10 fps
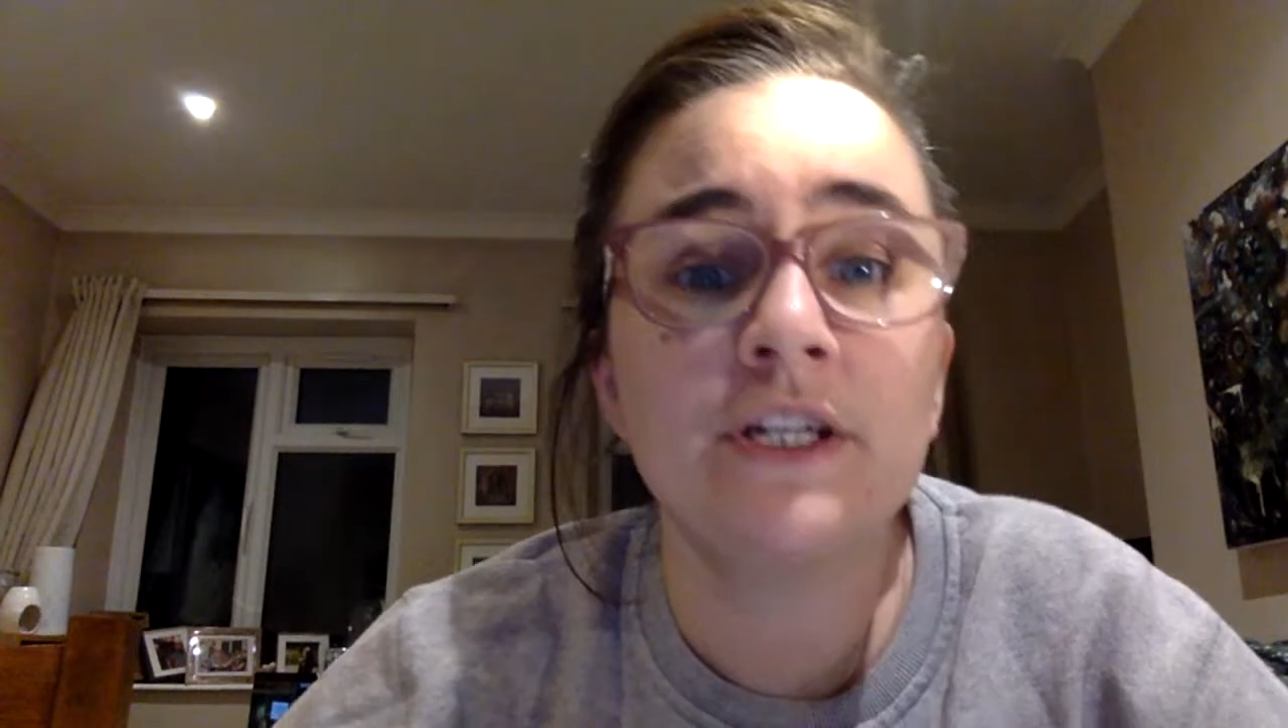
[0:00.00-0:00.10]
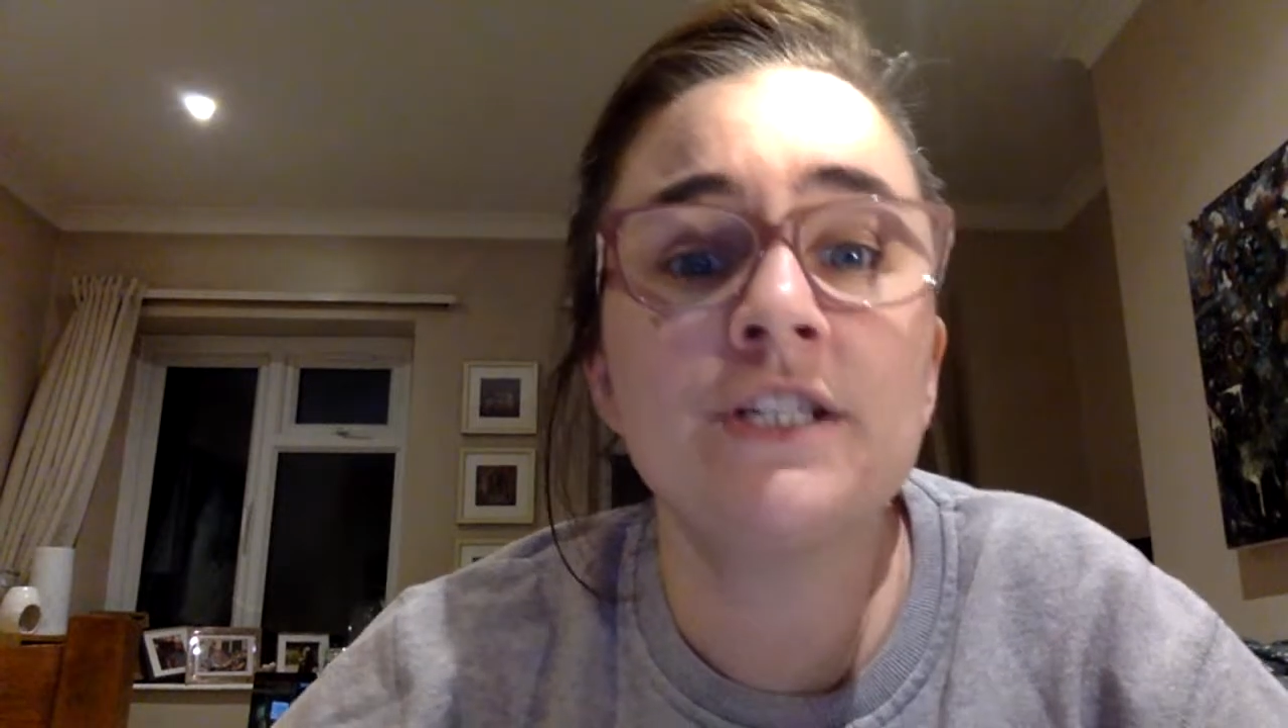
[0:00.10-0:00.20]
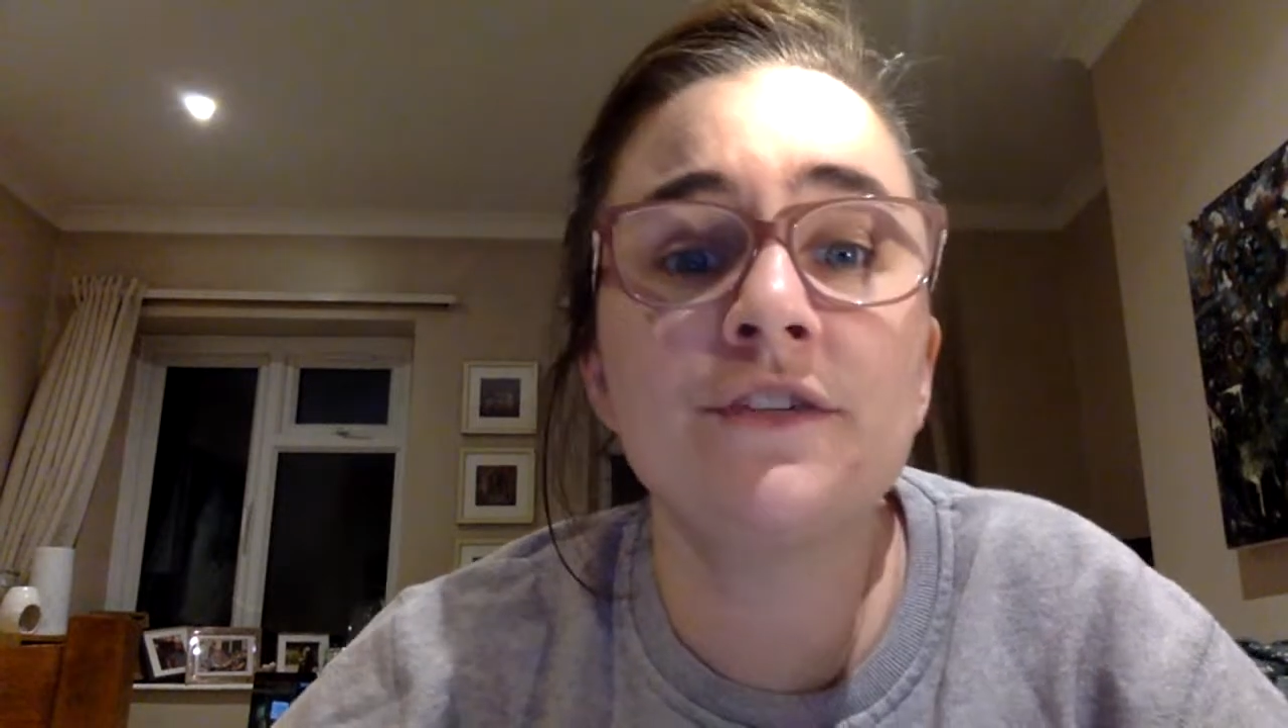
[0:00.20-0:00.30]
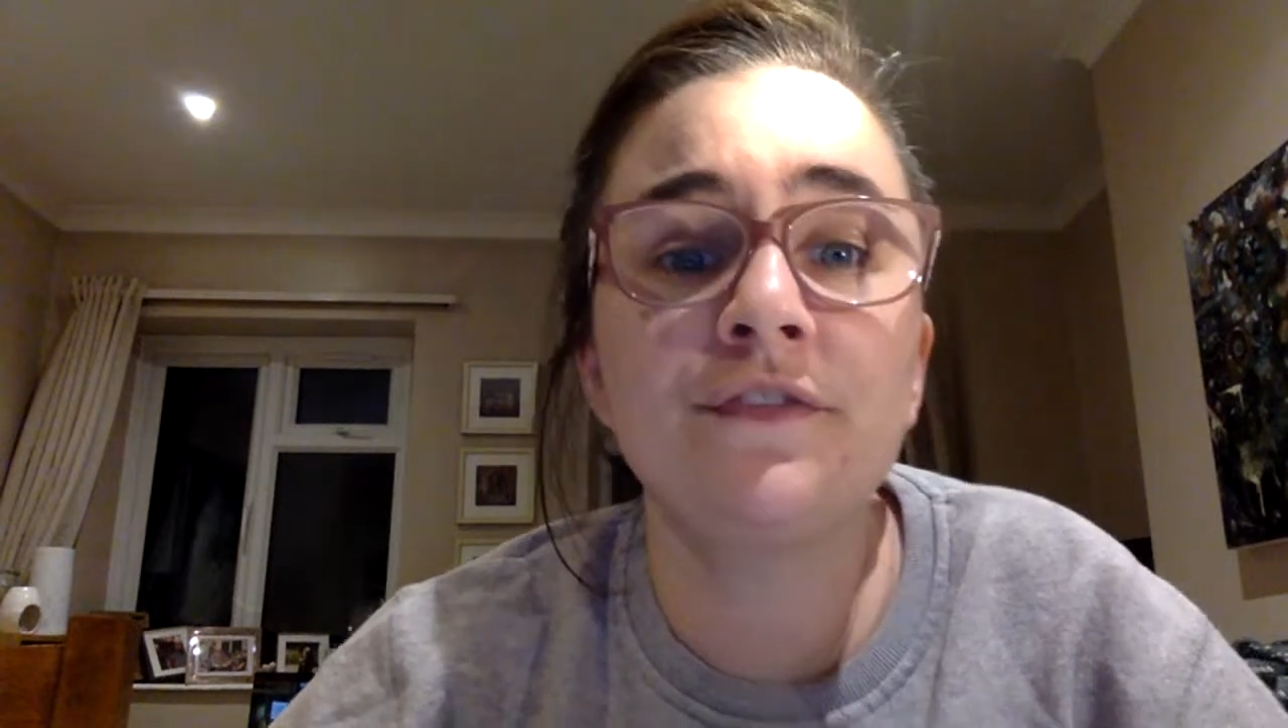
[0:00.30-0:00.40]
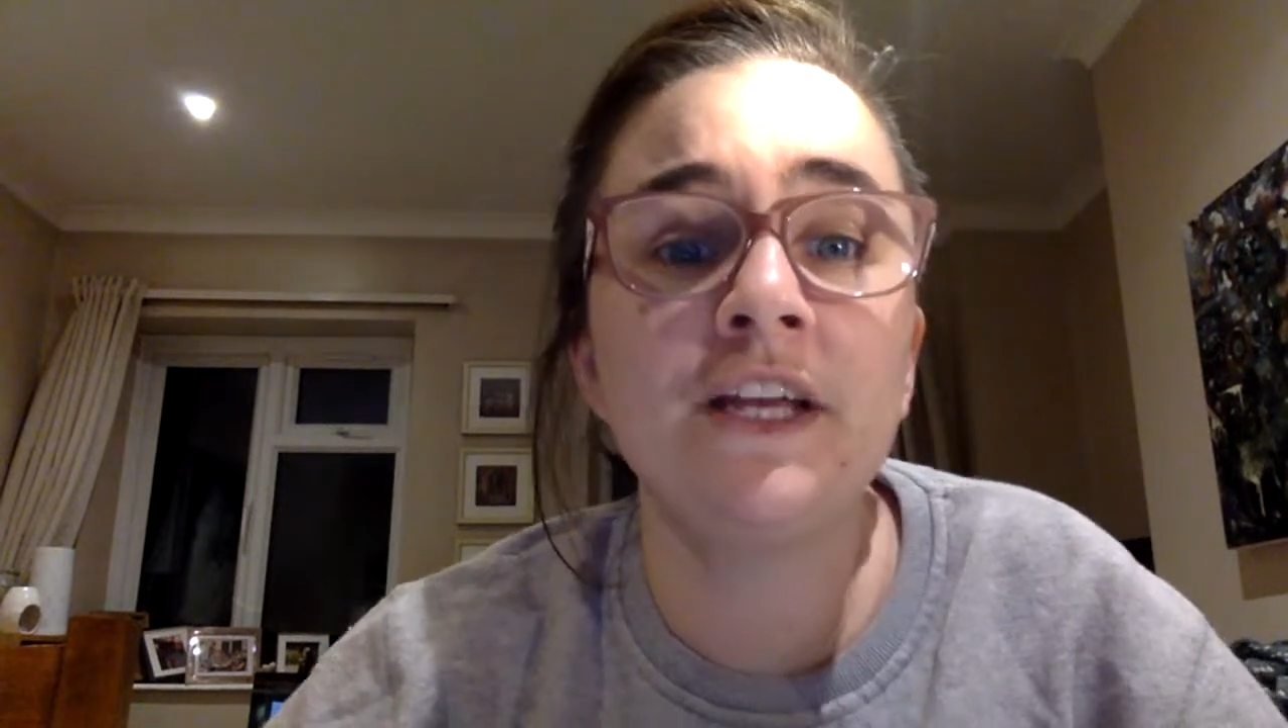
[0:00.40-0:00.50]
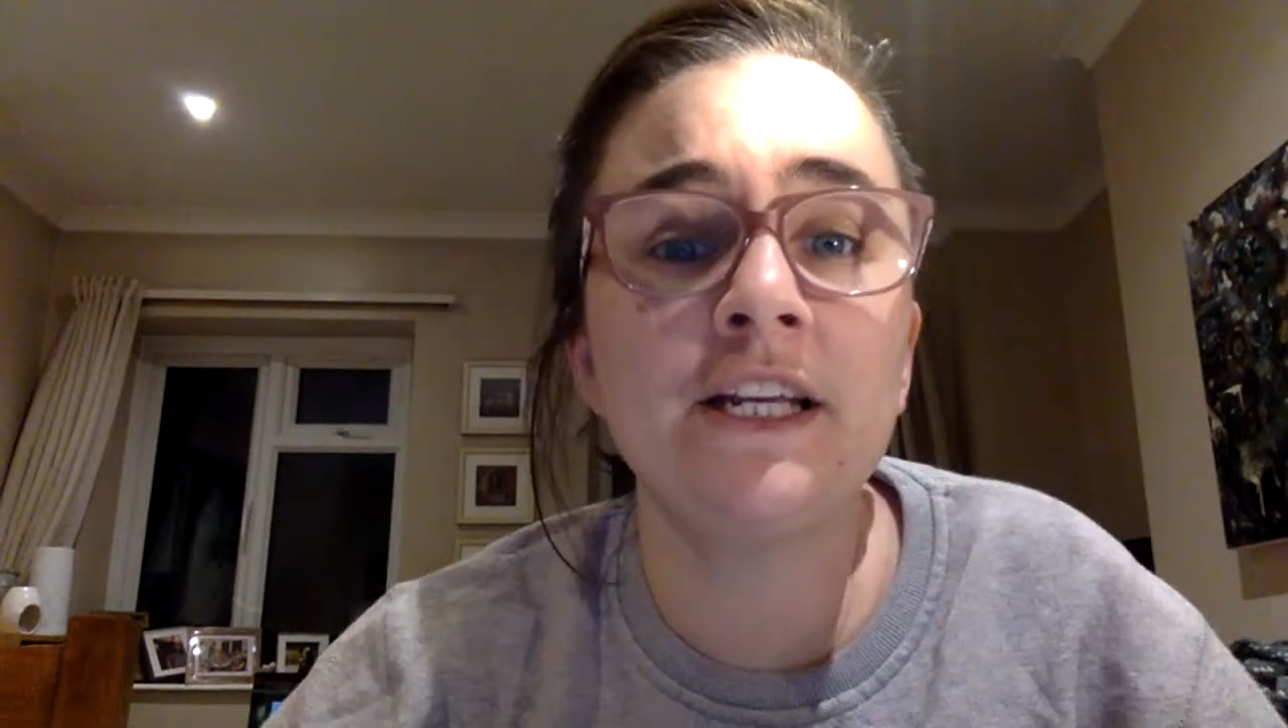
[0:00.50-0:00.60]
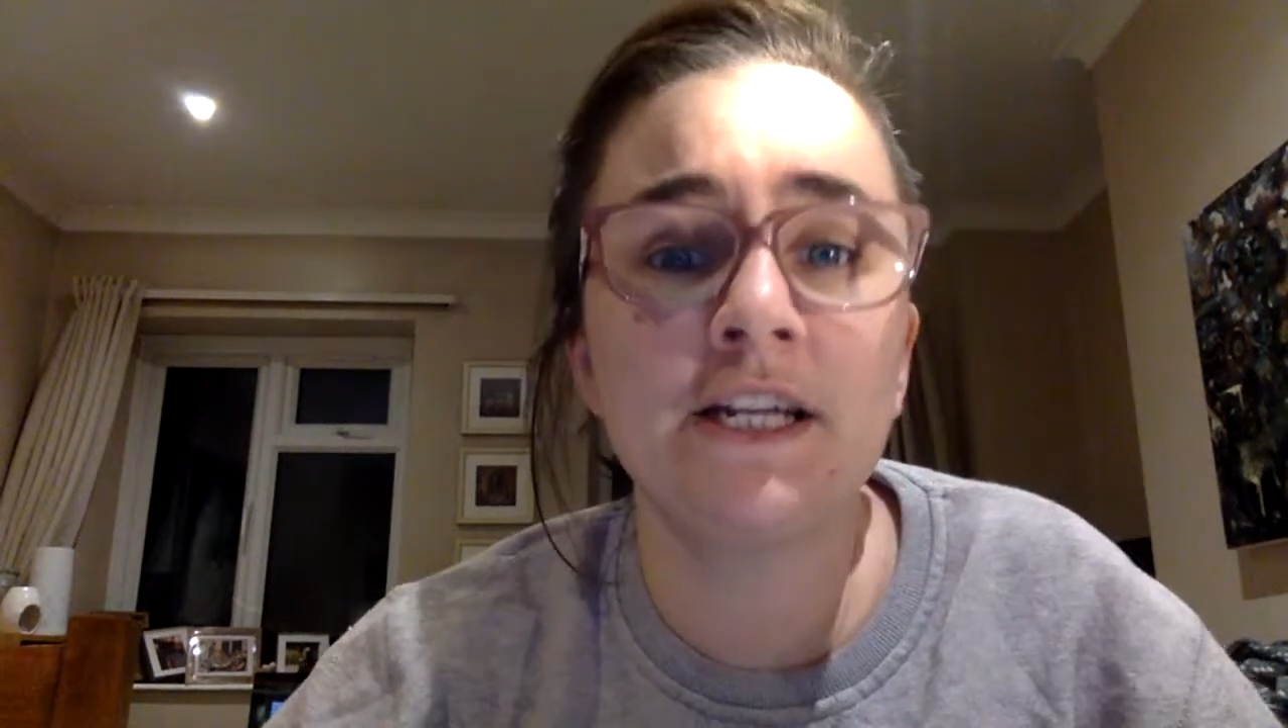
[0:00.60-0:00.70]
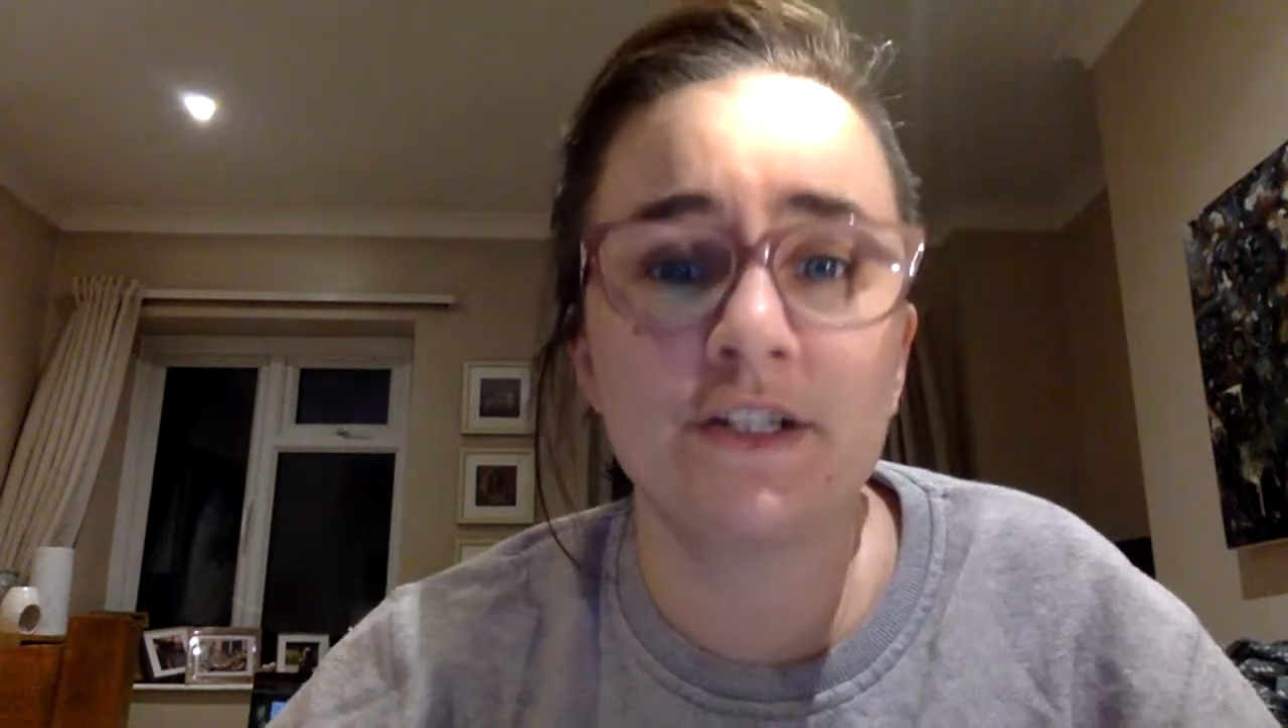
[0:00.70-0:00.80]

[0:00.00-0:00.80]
intervening